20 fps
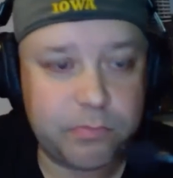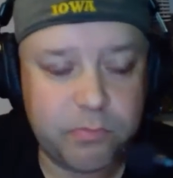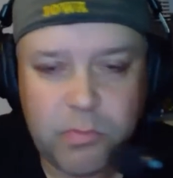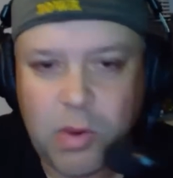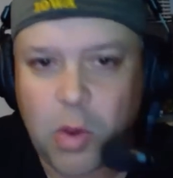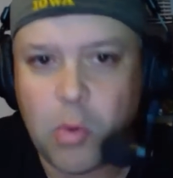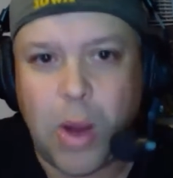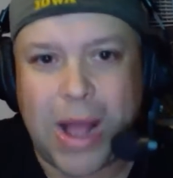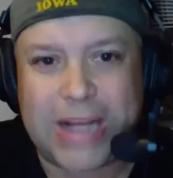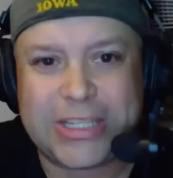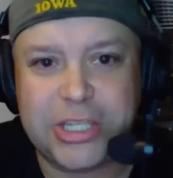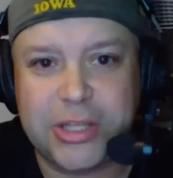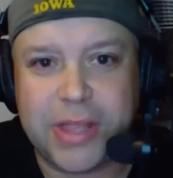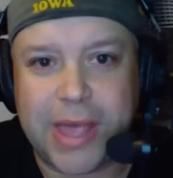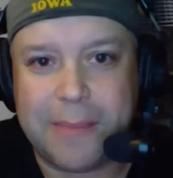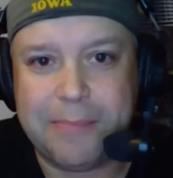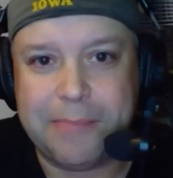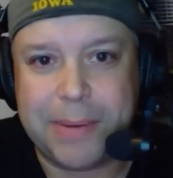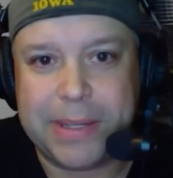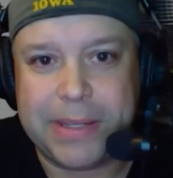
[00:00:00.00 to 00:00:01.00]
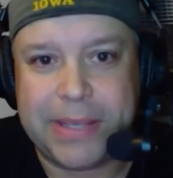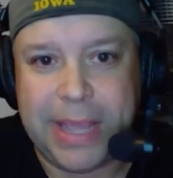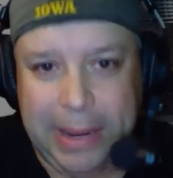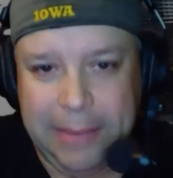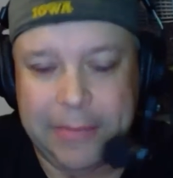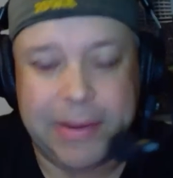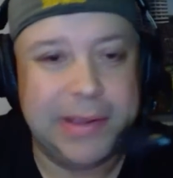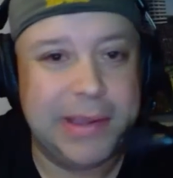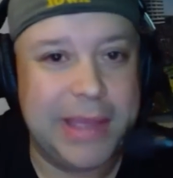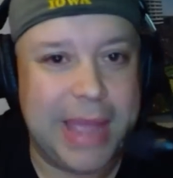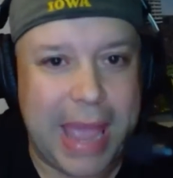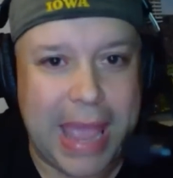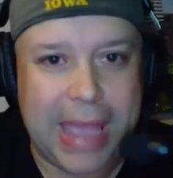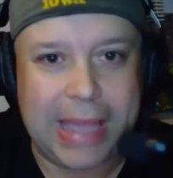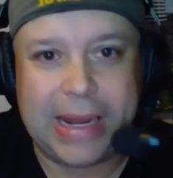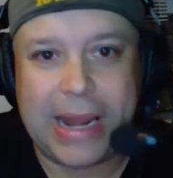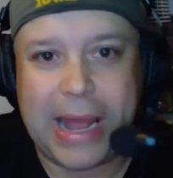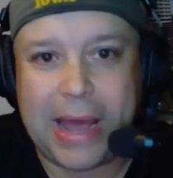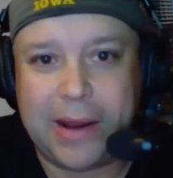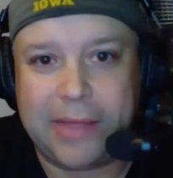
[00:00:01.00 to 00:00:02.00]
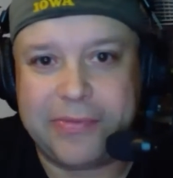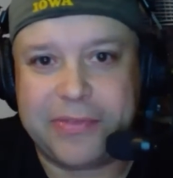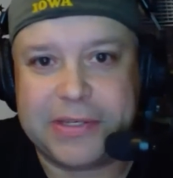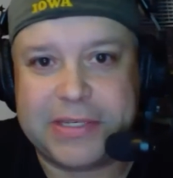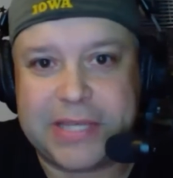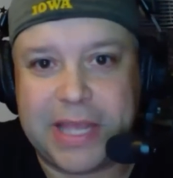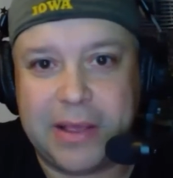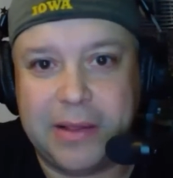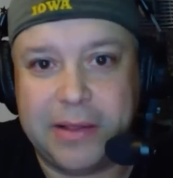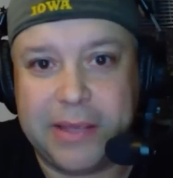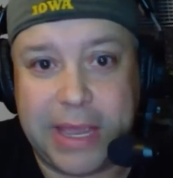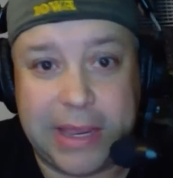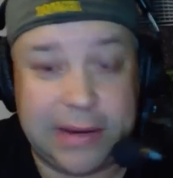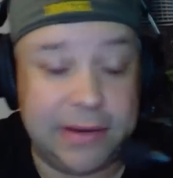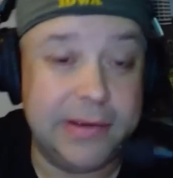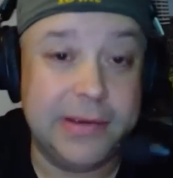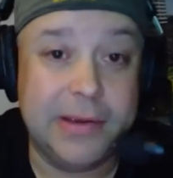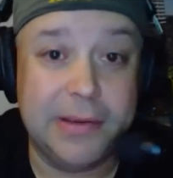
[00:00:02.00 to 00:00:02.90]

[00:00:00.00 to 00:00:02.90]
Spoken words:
Watching that big game, hanging out at the tailgate.